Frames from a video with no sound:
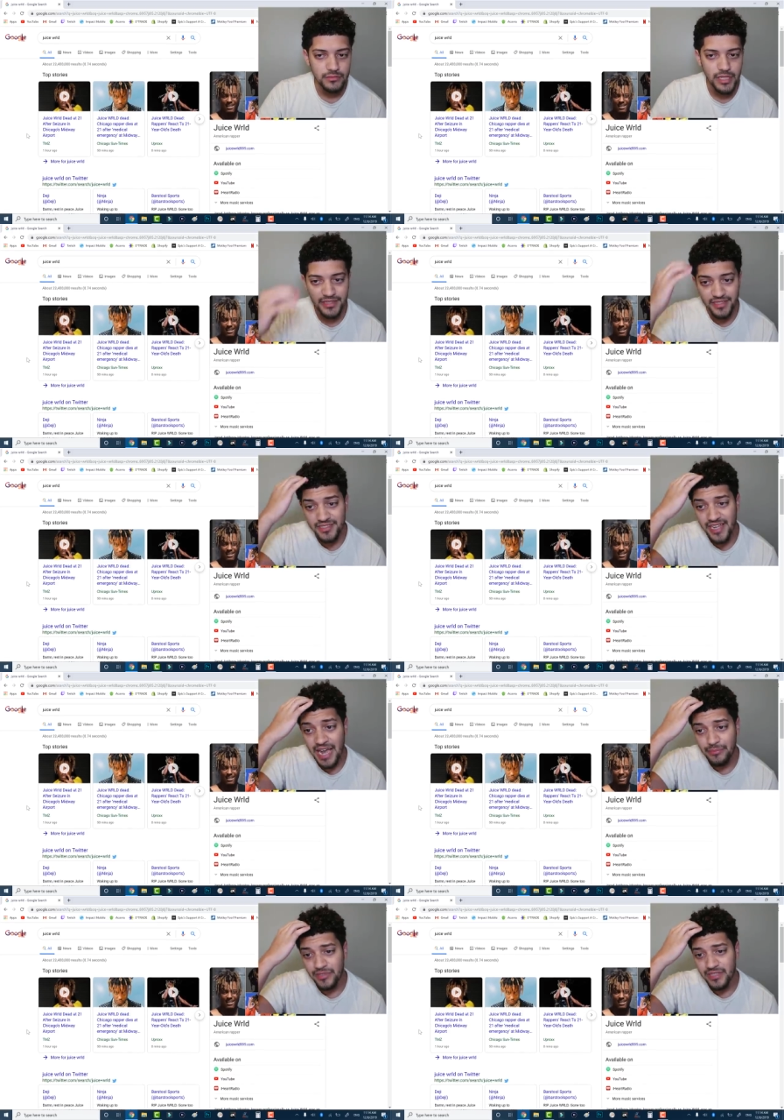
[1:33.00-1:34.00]
Like, did this
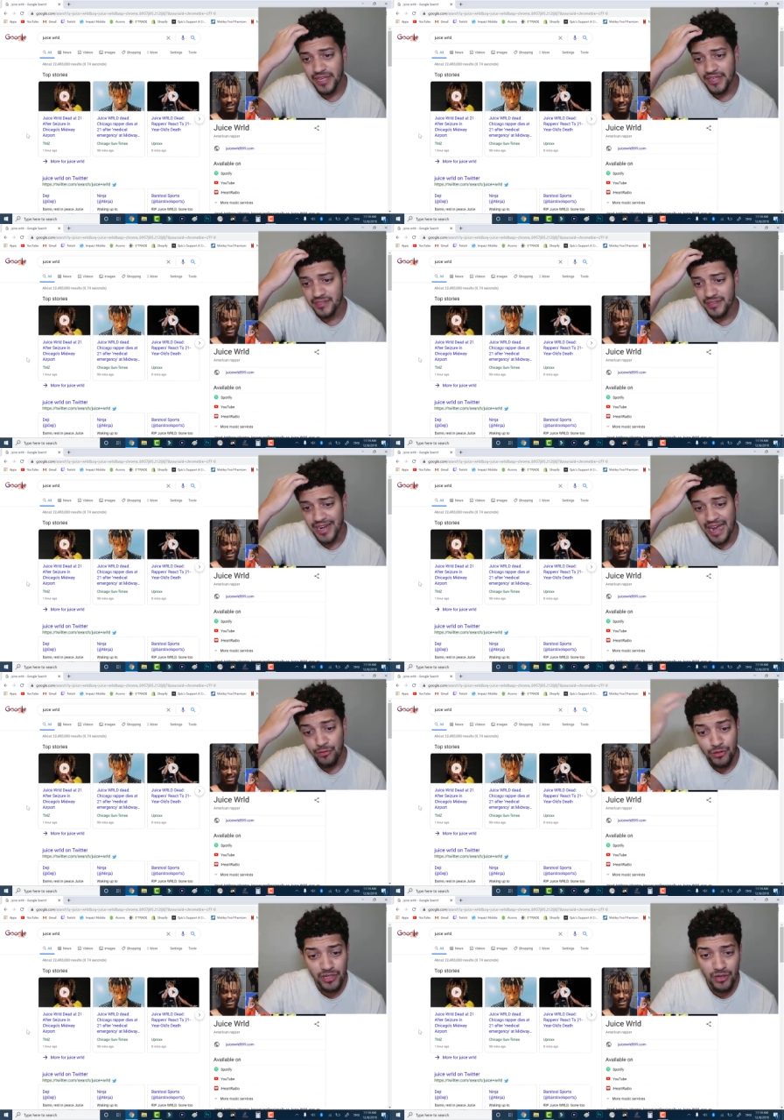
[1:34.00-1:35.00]
happen like an
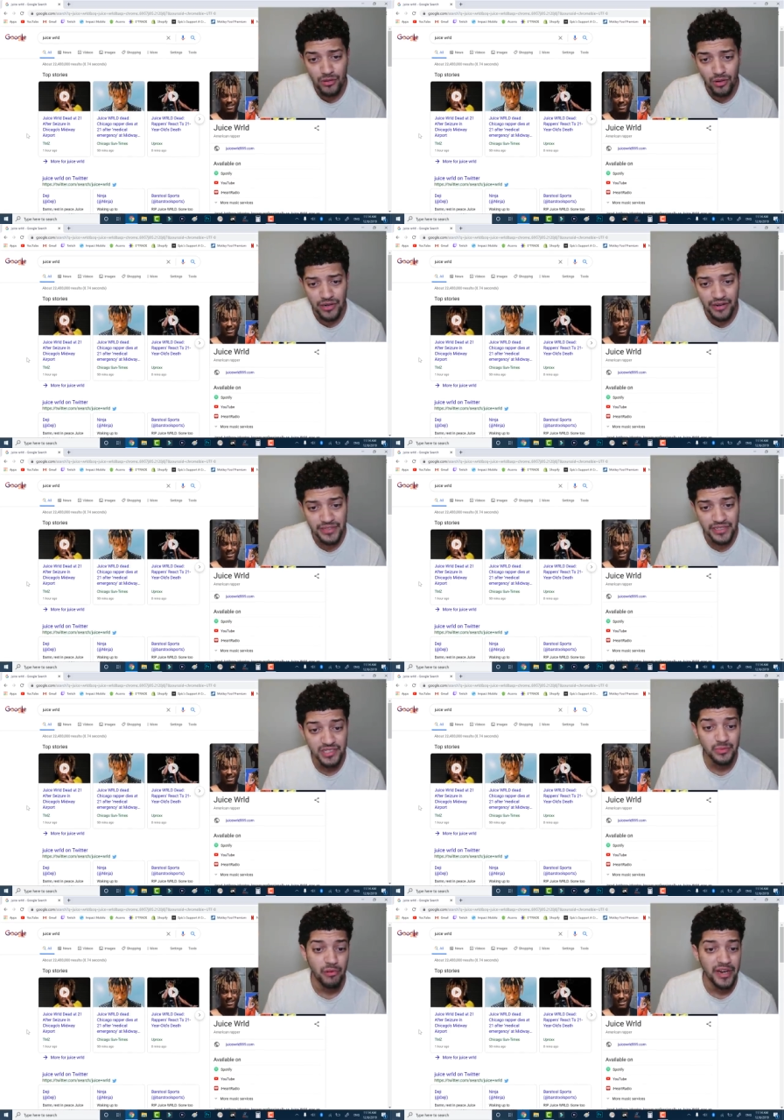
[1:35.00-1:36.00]
hour ago or
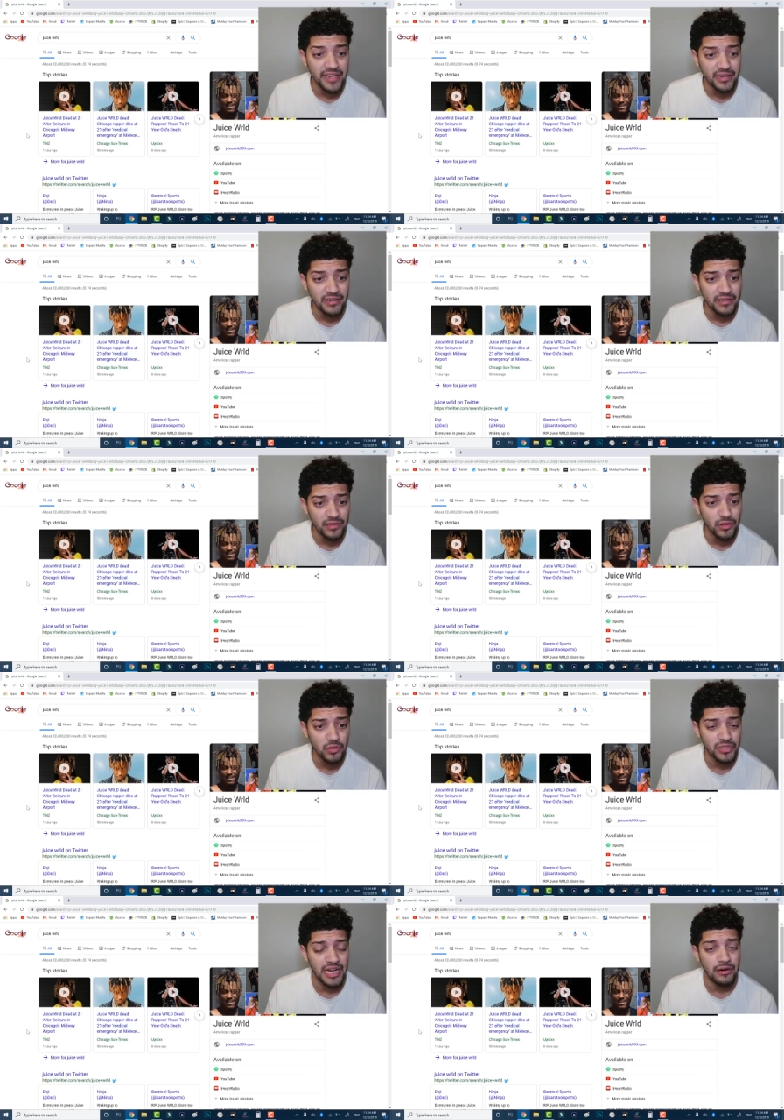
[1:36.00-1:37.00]
everything's just breaking
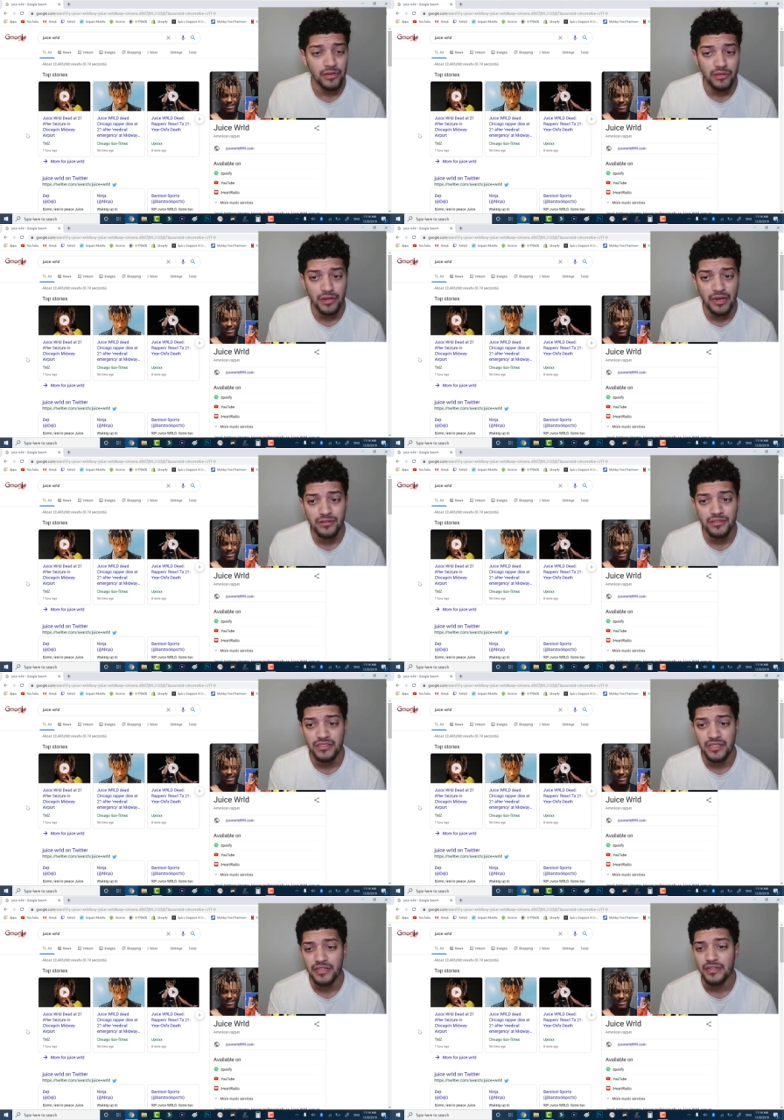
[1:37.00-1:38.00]
news an hour ago? I don't
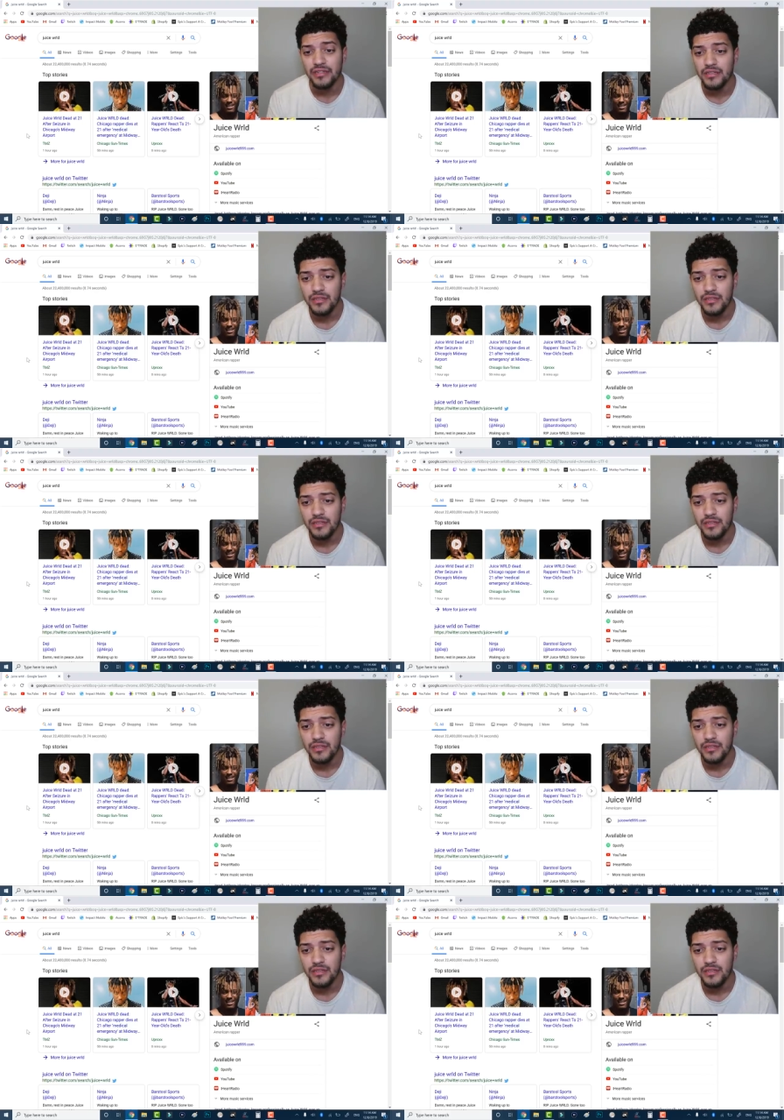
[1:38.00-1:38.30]
understand.